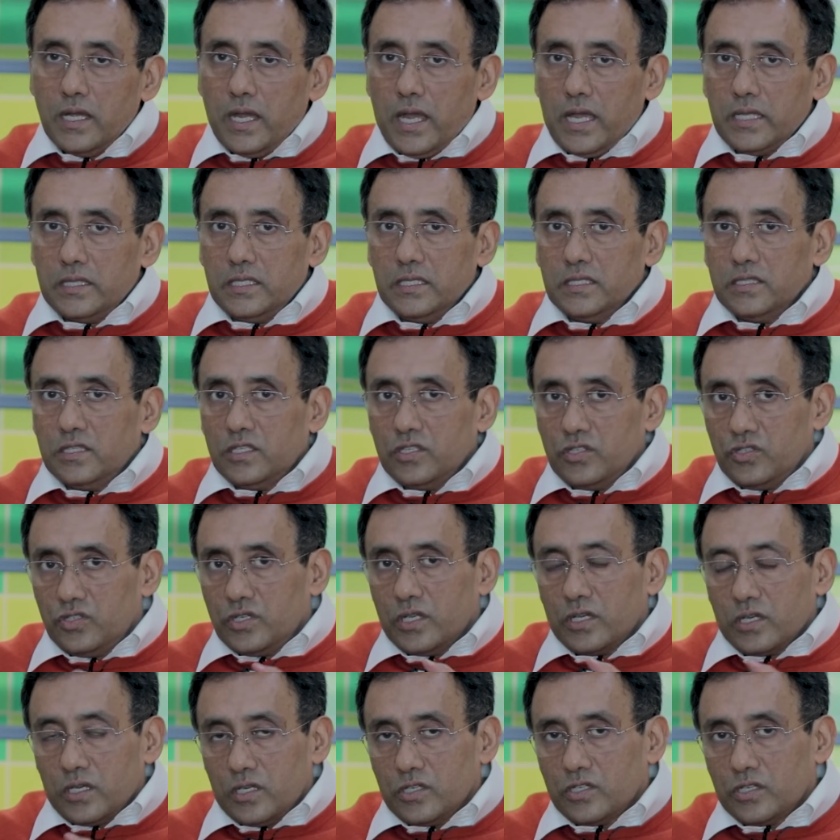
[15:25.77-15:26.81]
I think this
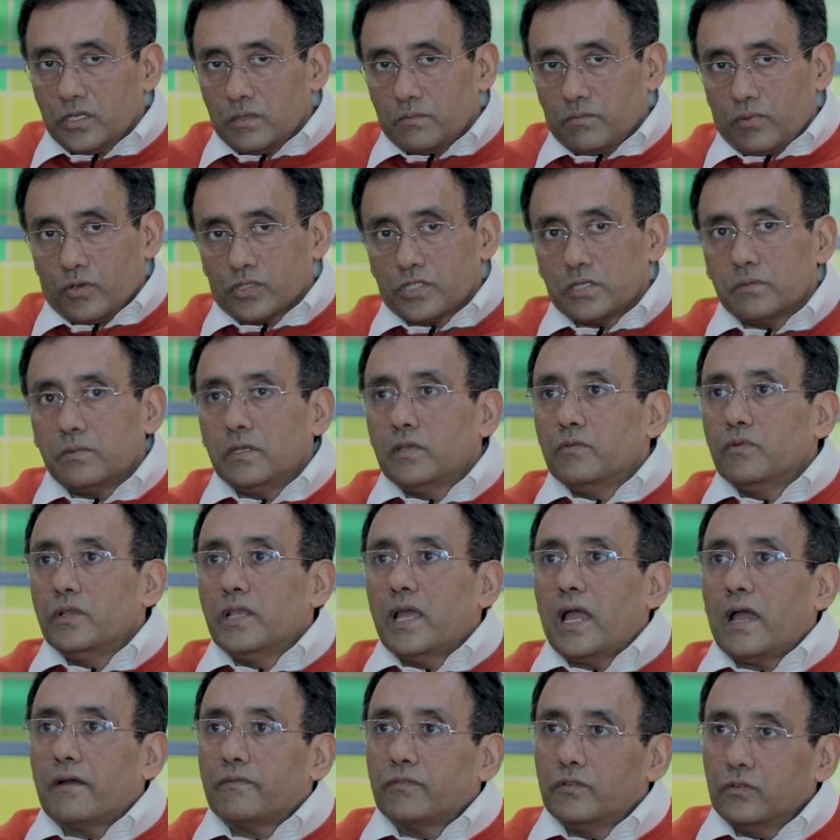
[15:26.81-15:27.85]
generation possibly will
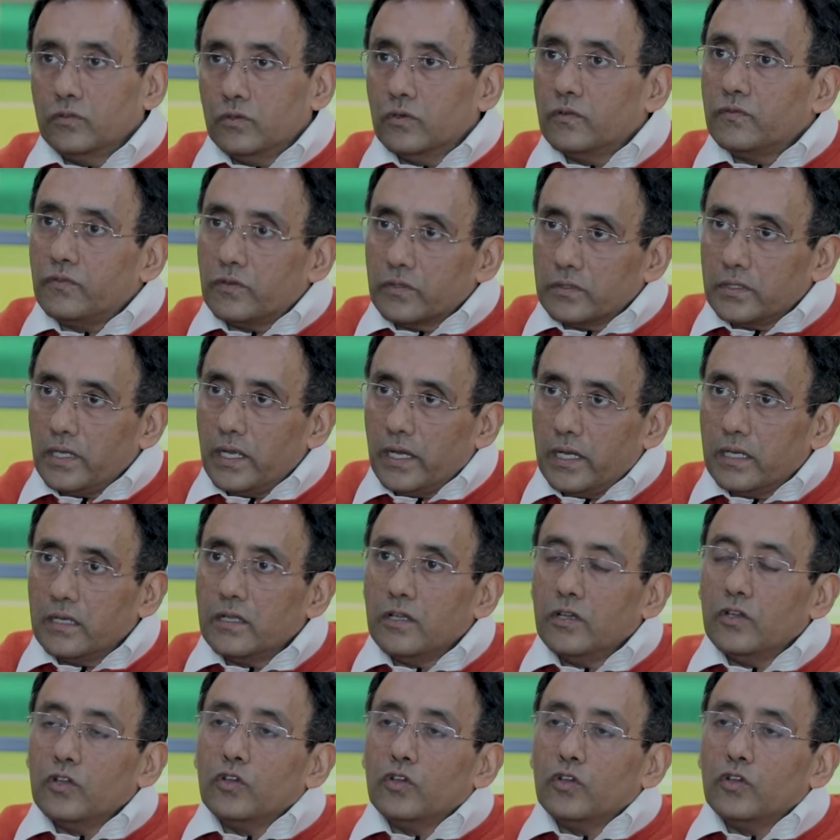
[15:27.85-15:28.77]
have to go for that,